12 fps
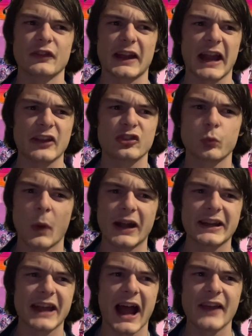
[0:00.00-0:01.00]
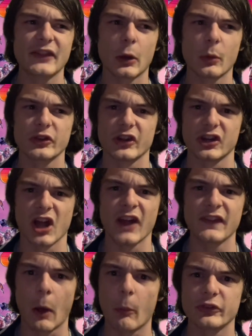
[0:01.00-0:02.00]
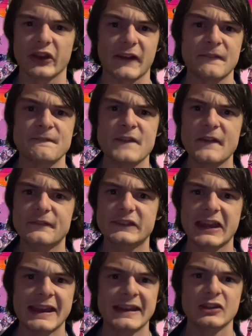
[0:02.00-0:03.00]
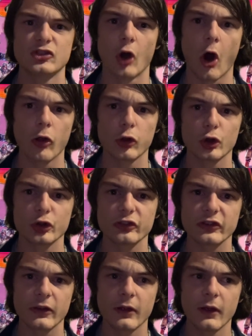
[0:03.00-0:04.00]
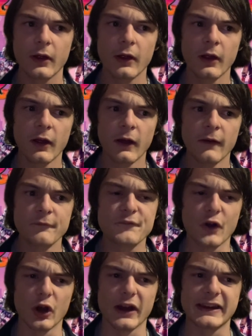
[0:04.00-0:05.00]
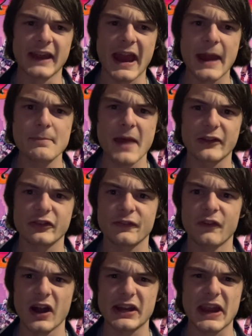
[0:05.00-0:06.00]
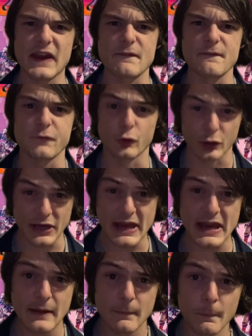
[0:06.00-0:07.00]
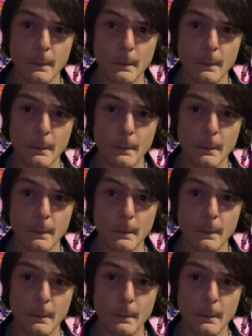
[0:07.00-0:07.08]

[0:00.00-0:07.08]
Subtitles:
Like, I swear to God, there was a gun that was like $15 for a game that's fucking free.